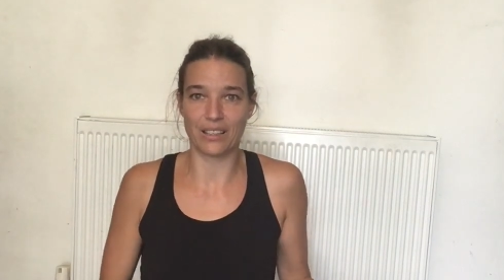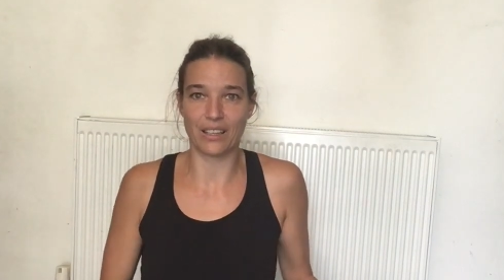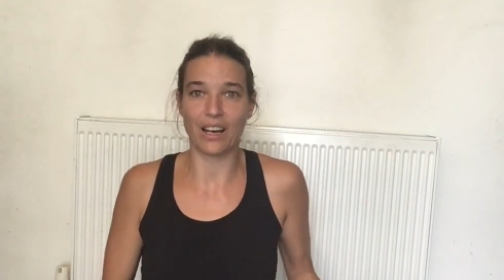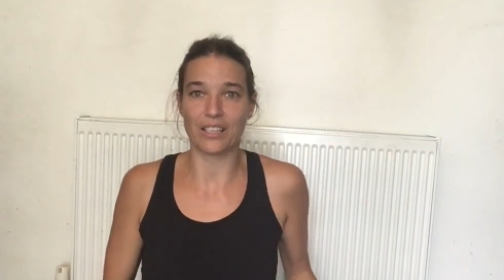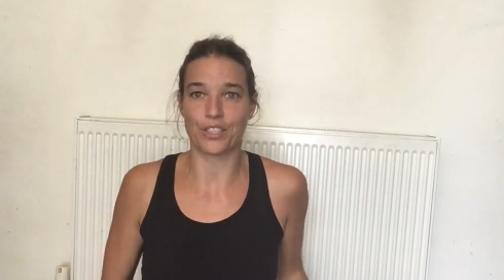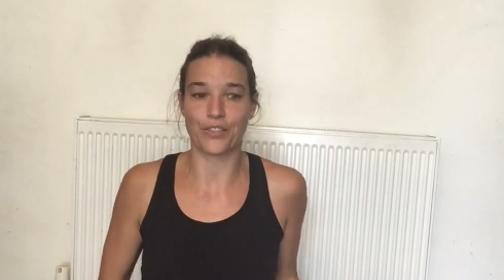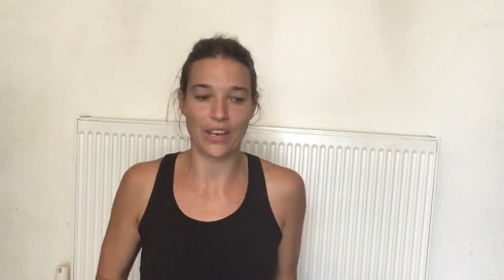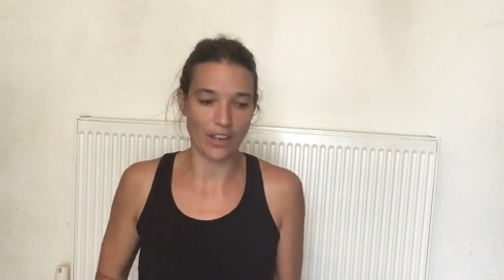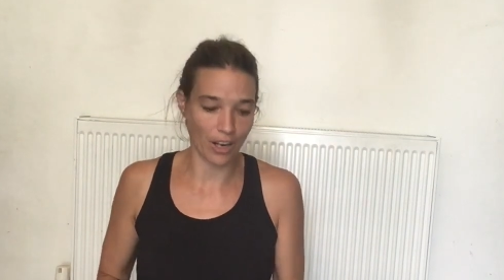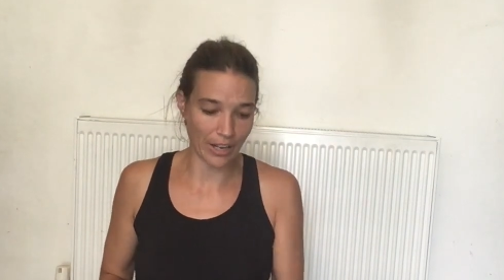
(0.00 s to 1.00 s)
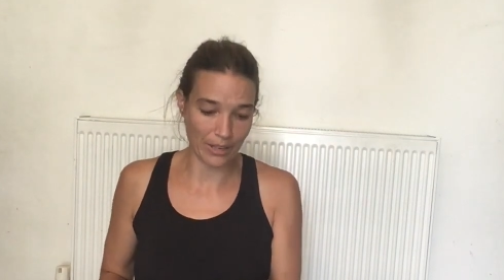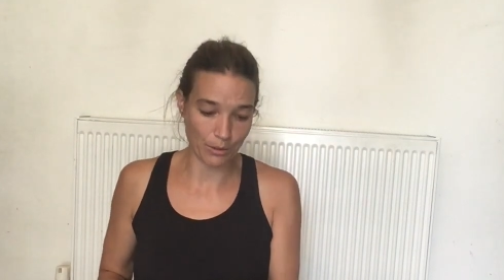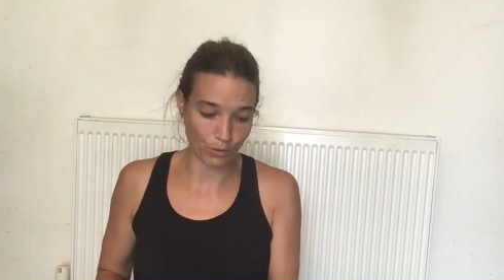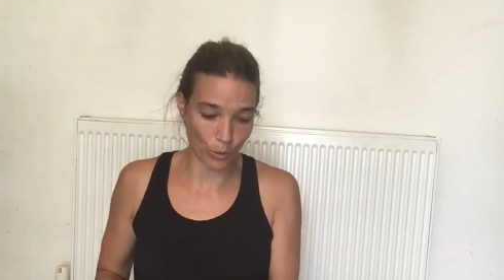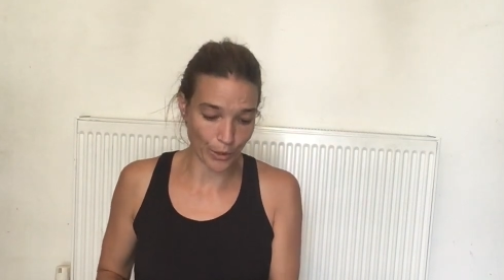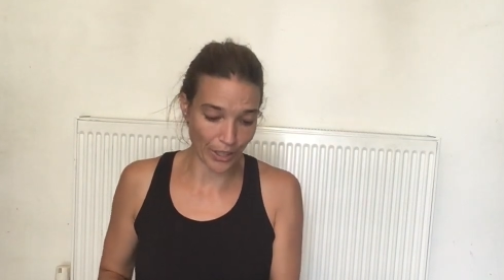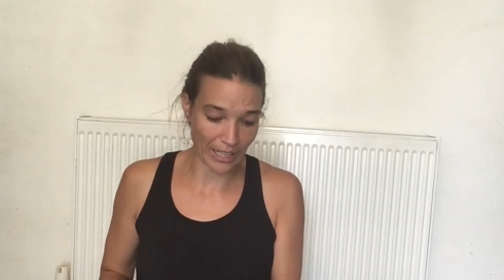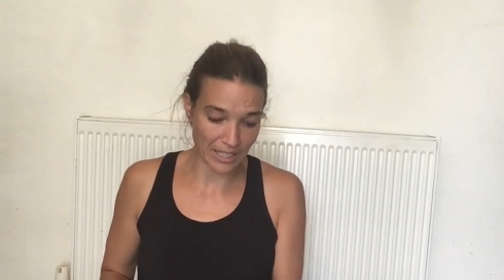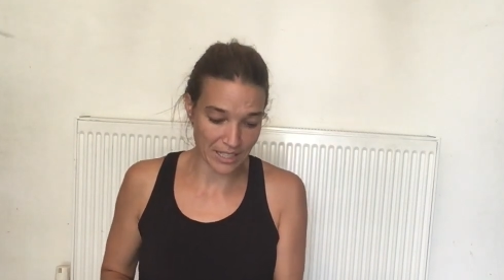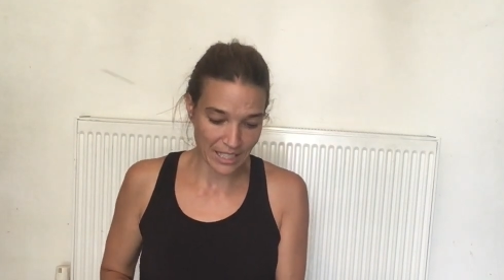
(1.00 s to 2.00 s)
that they are in
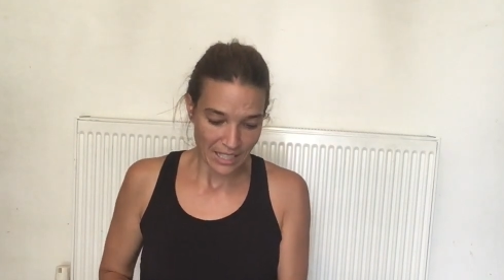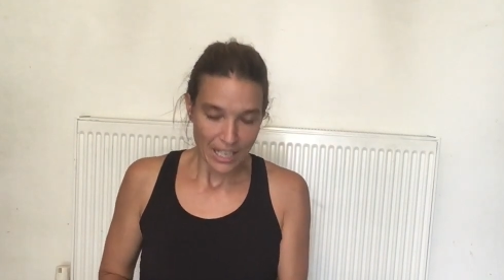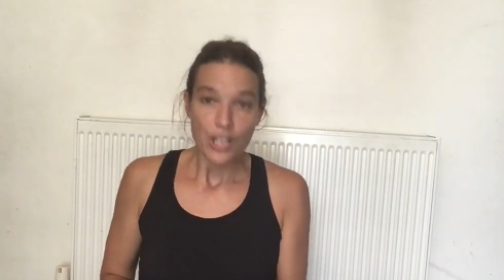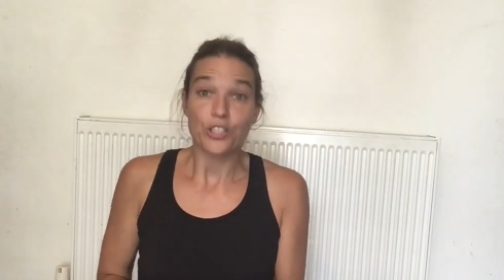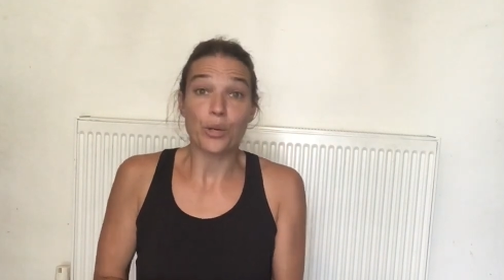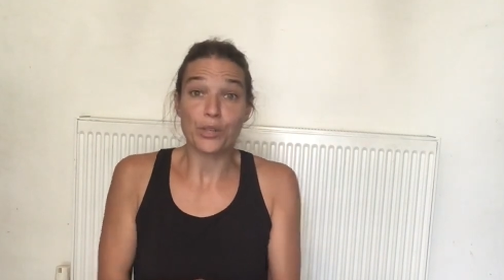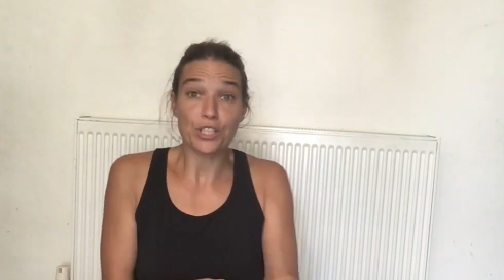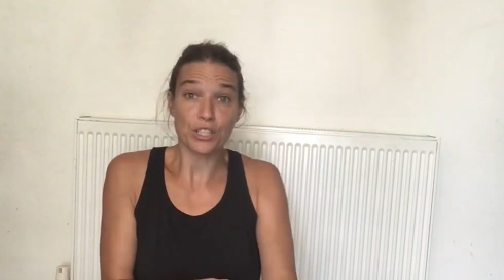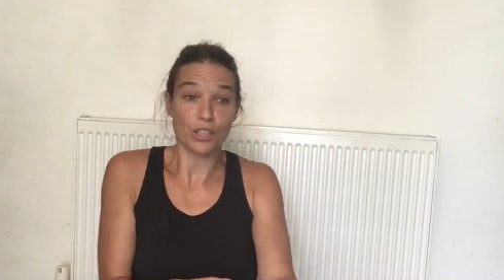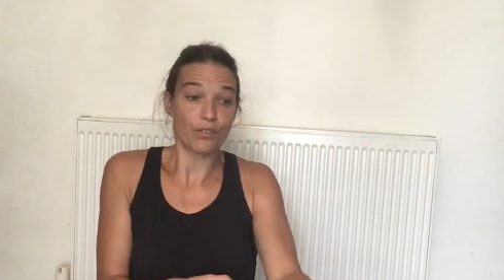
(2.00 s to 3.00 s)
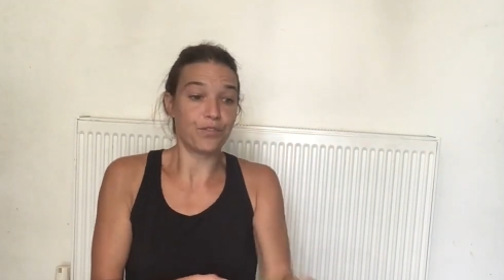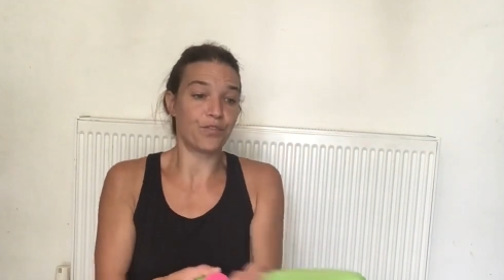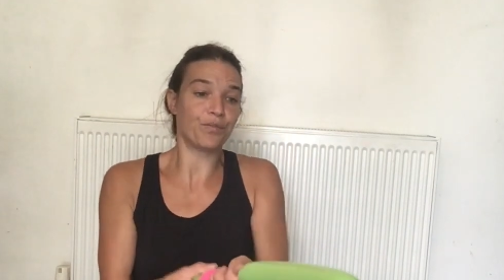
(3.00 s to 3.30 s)
Fortnite. So we're just going to